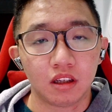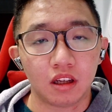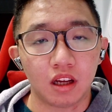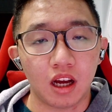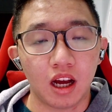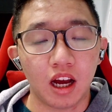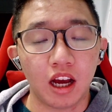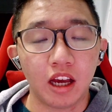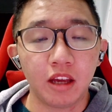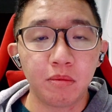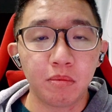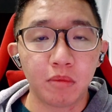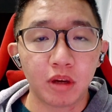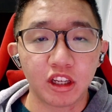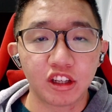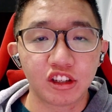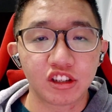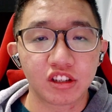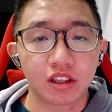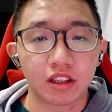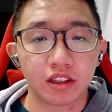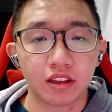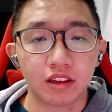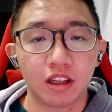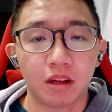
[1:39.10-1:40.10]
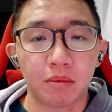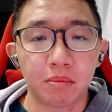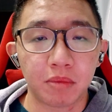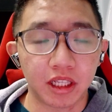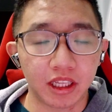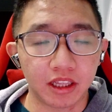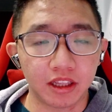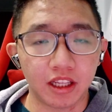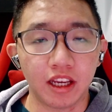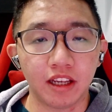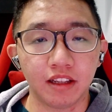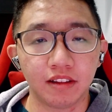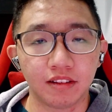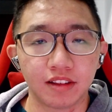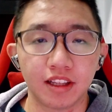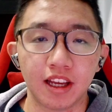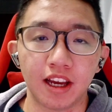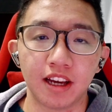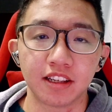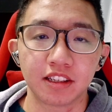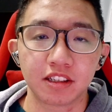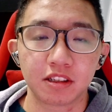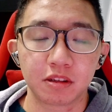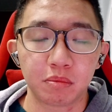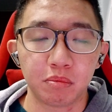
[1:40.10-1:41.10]
I mentioned the mundane
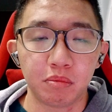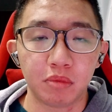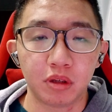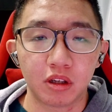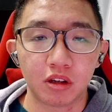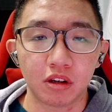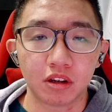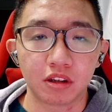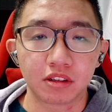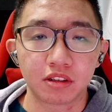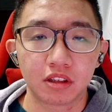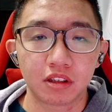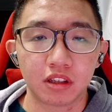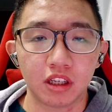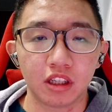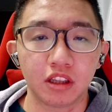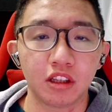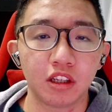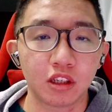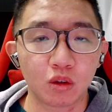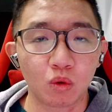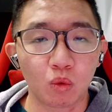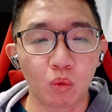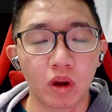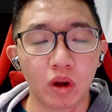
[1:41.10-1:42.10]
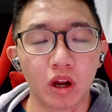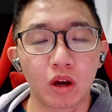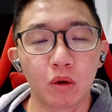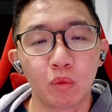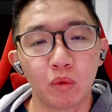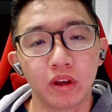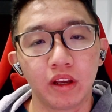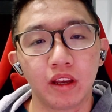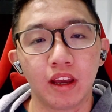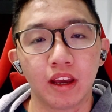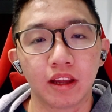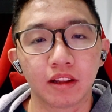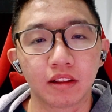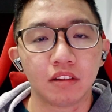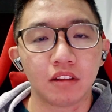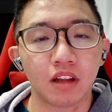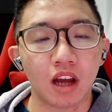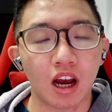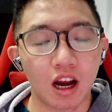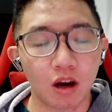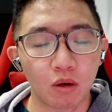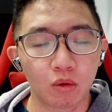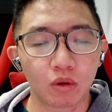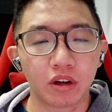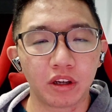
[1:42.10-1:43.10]
task because it is where we get
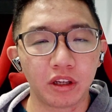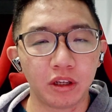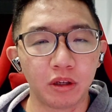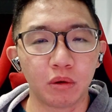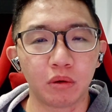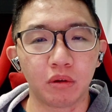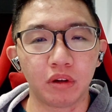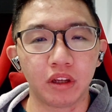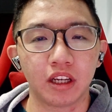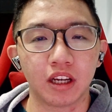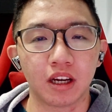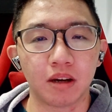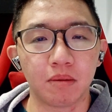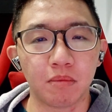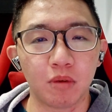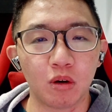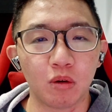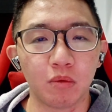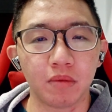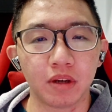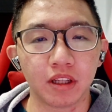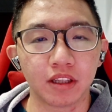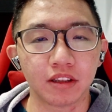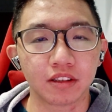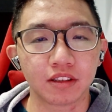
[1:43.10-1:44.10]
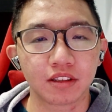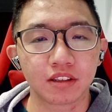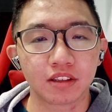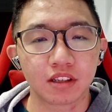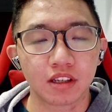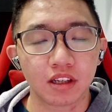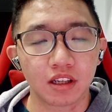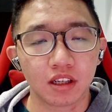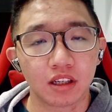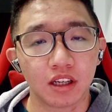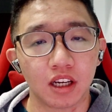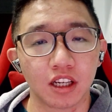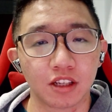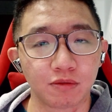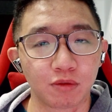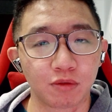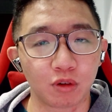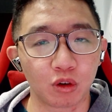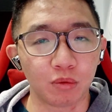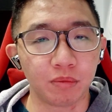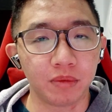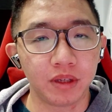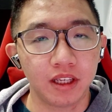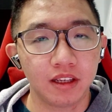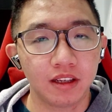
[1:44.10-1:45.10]
our eureka moments. As for
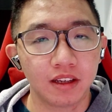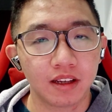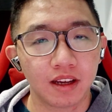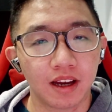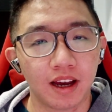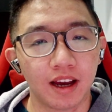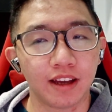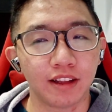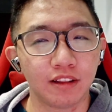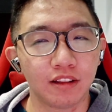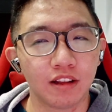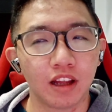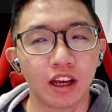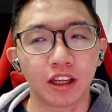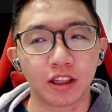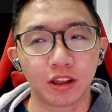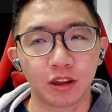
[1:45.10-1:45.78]
me, I'd like